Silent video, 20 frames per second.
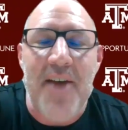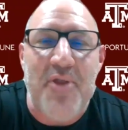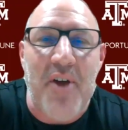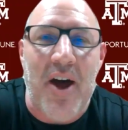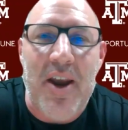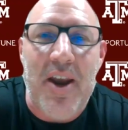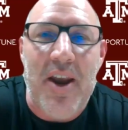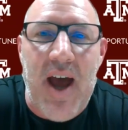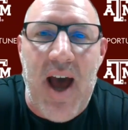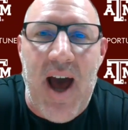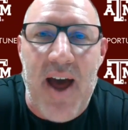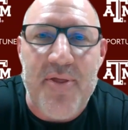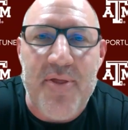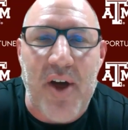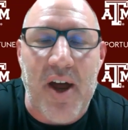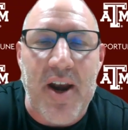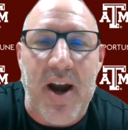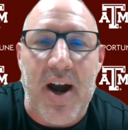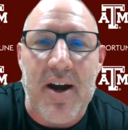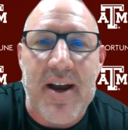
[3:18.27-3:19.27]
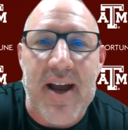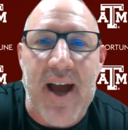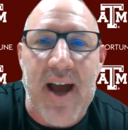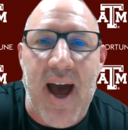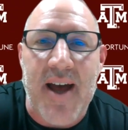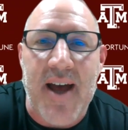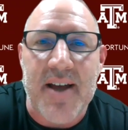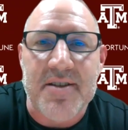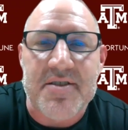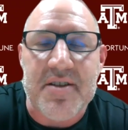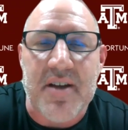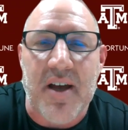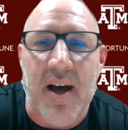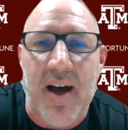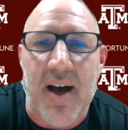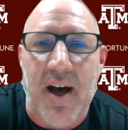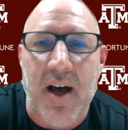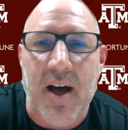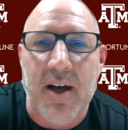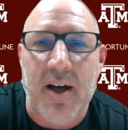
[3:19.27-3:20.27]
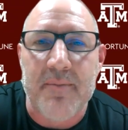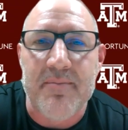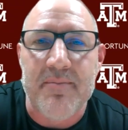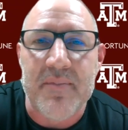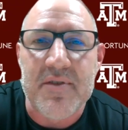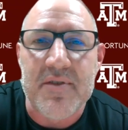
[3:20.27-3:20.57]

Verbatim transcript: thought I thought our guys uh,